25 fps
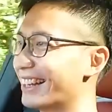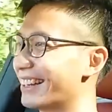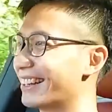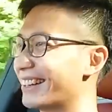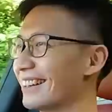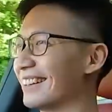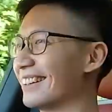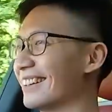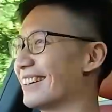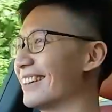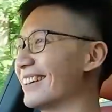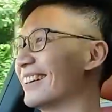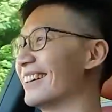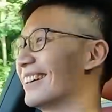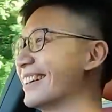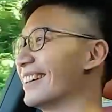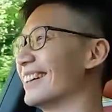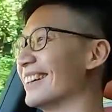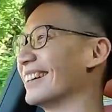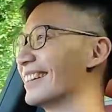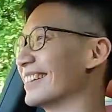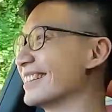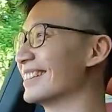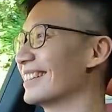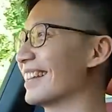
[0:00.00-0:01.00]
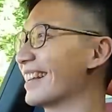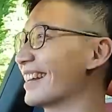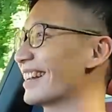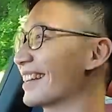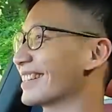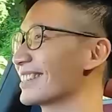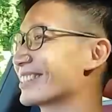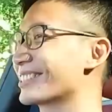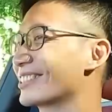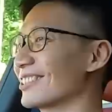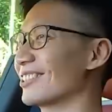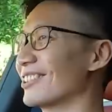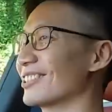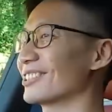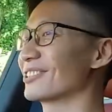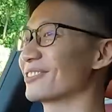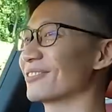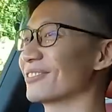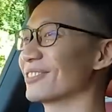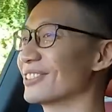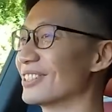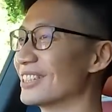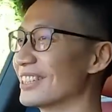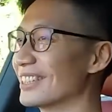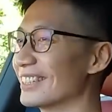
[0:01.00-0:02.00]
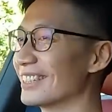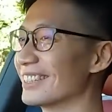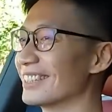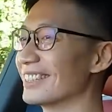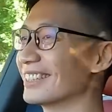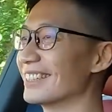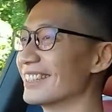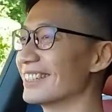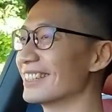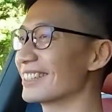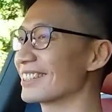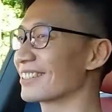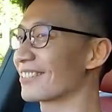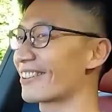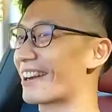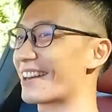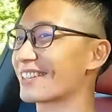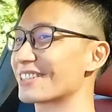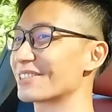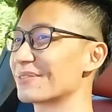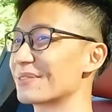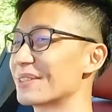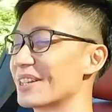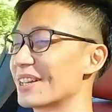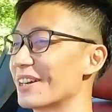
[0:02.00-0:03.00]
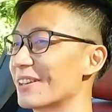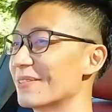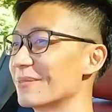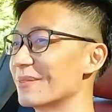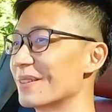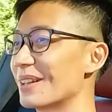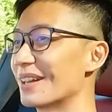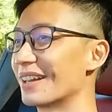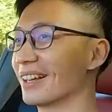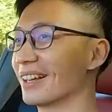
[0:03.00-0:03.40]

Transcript: Oh, that exhaust really cracks me up.